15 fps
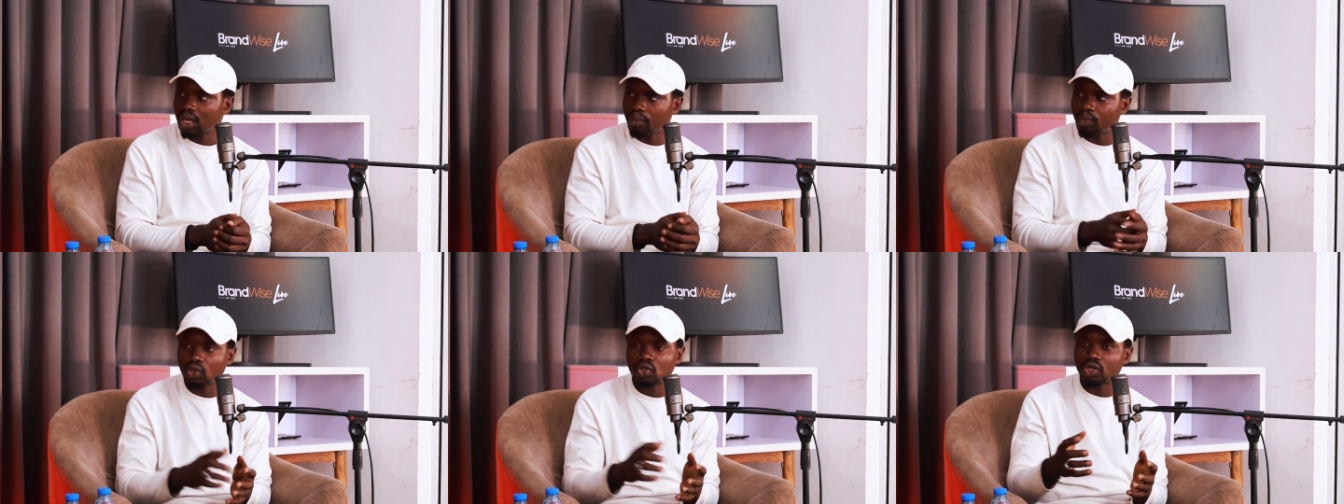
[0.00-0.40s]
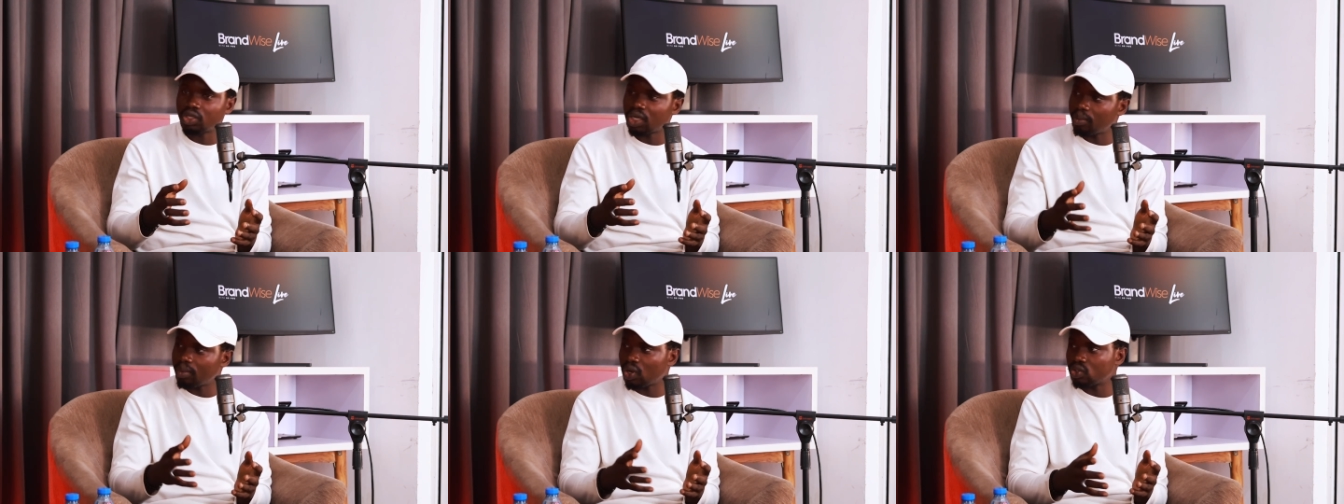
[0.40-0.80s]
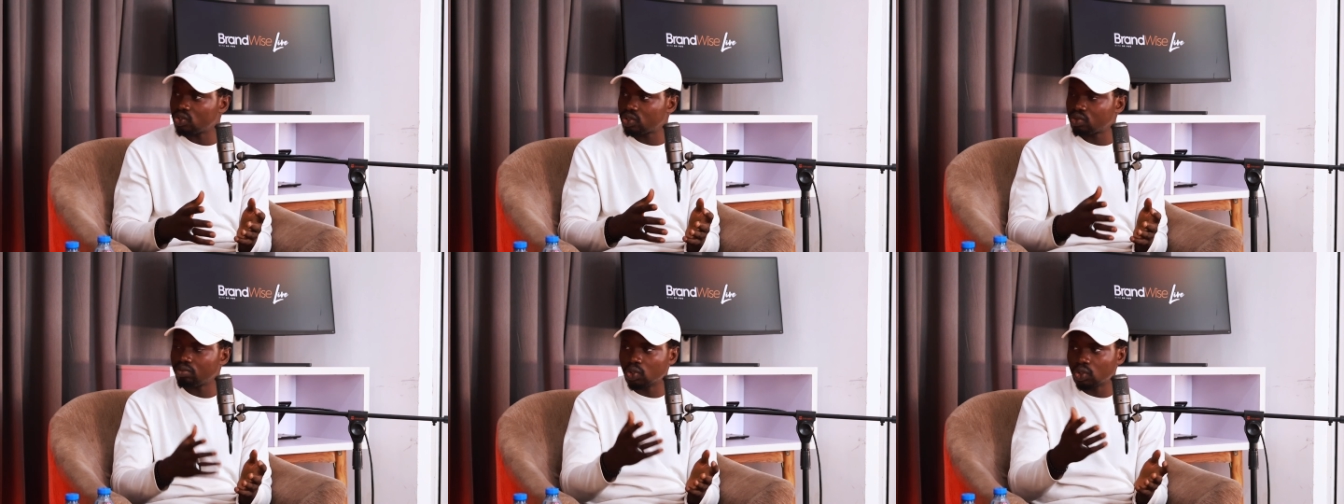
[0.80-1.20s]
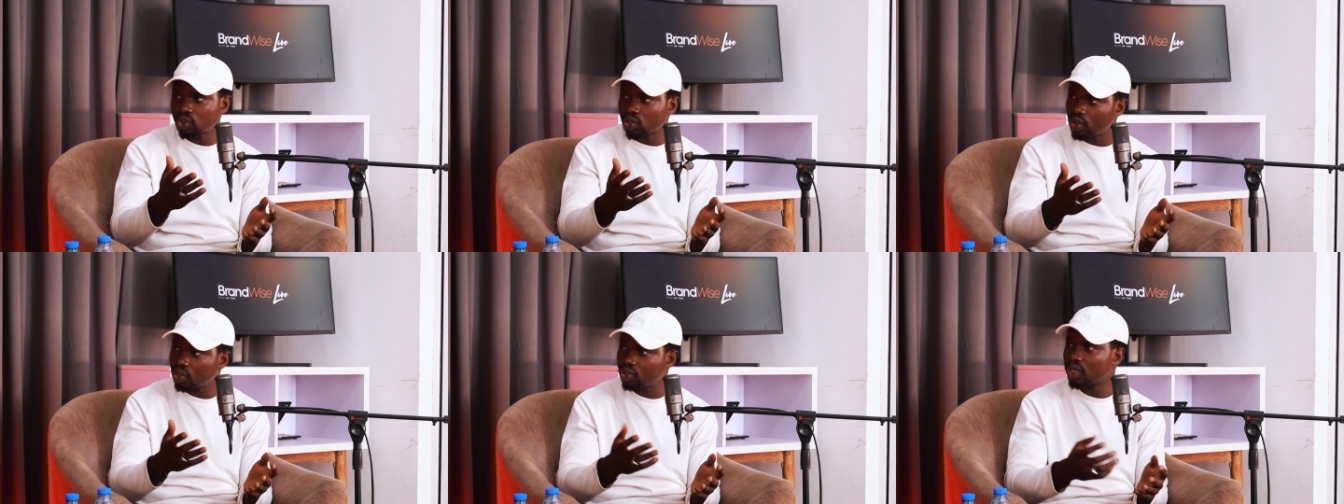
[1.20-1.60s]
I'm not talking about
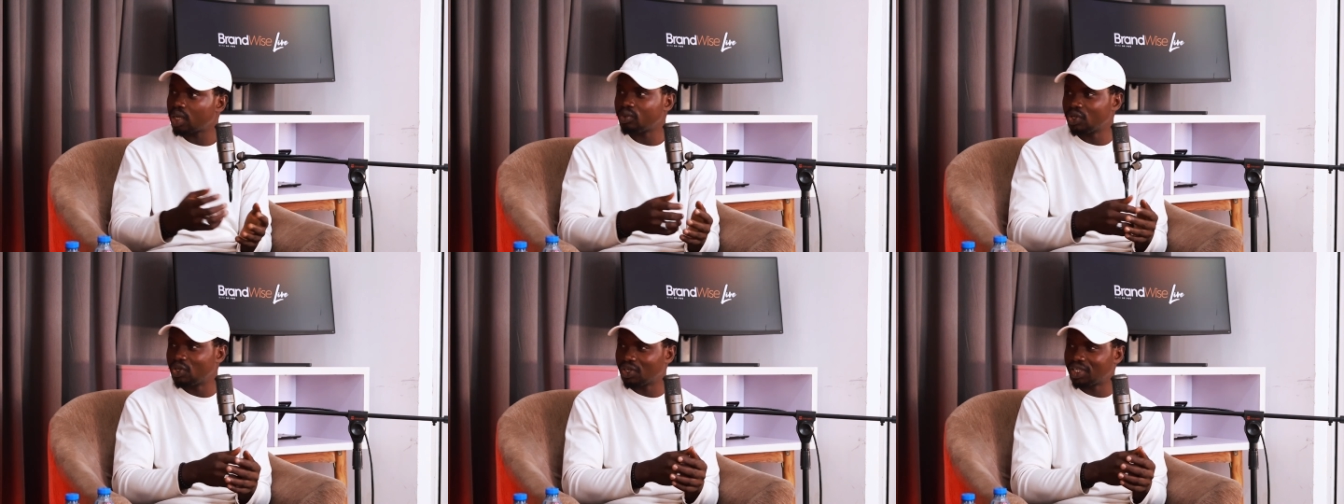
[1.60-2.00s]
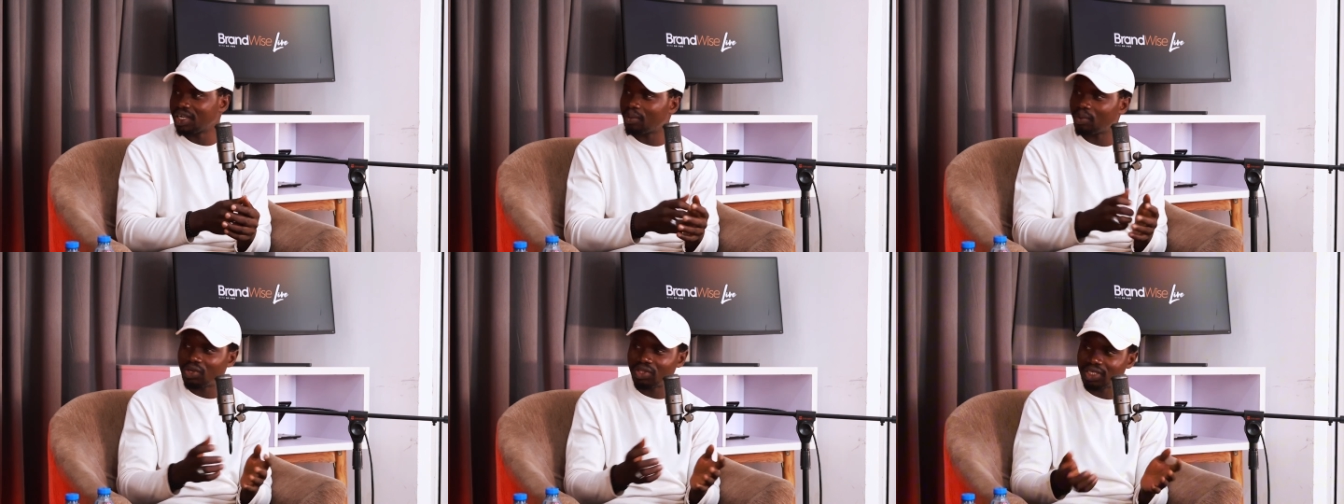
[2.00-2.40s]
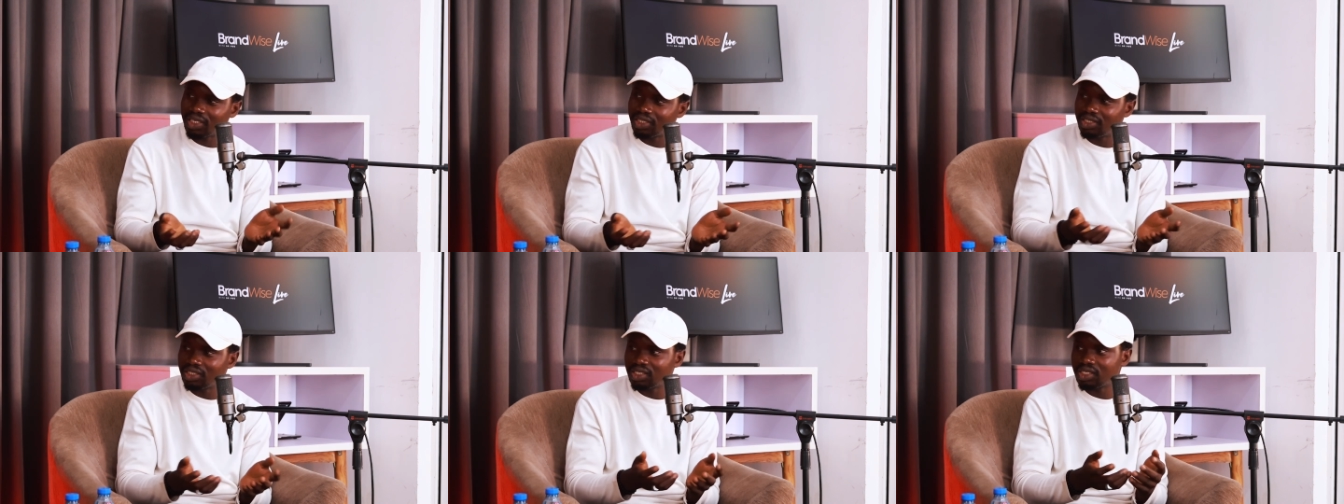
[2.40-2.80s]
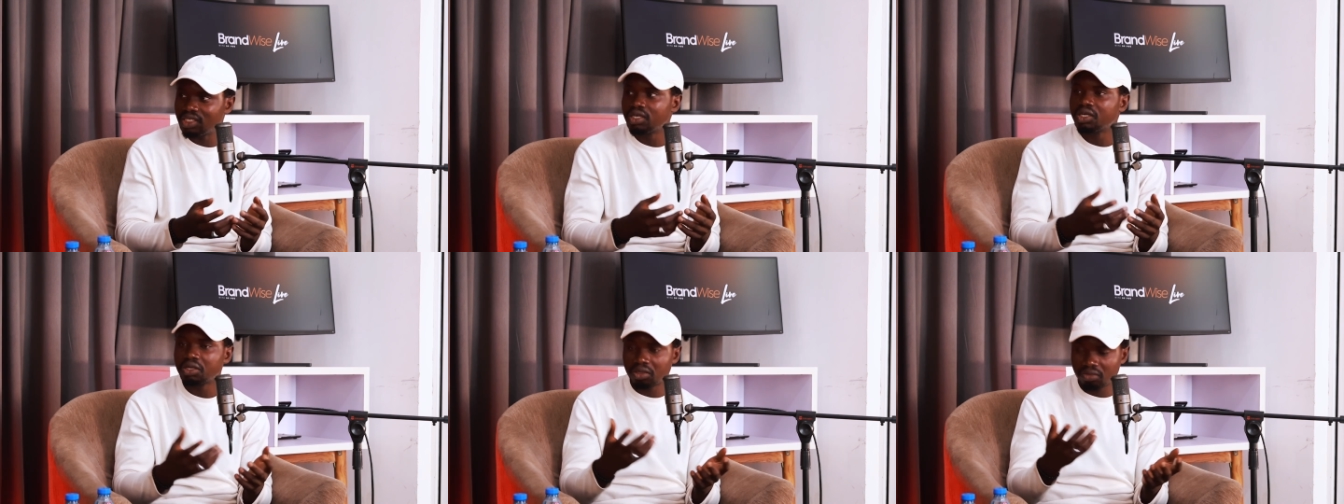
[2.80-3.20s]
motion. I'm not talking about
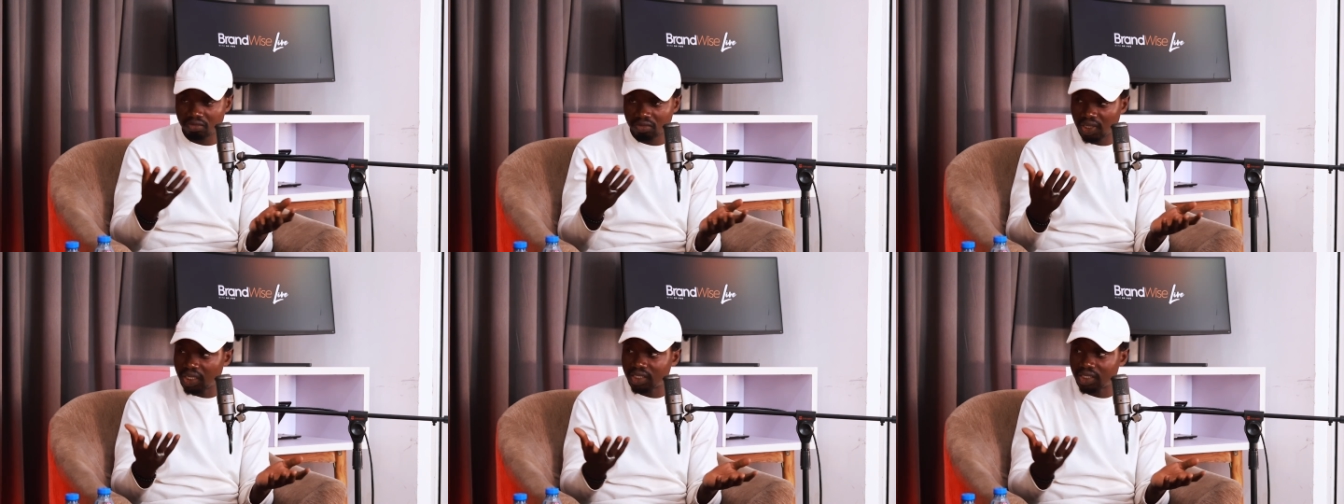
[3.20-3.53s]
3D.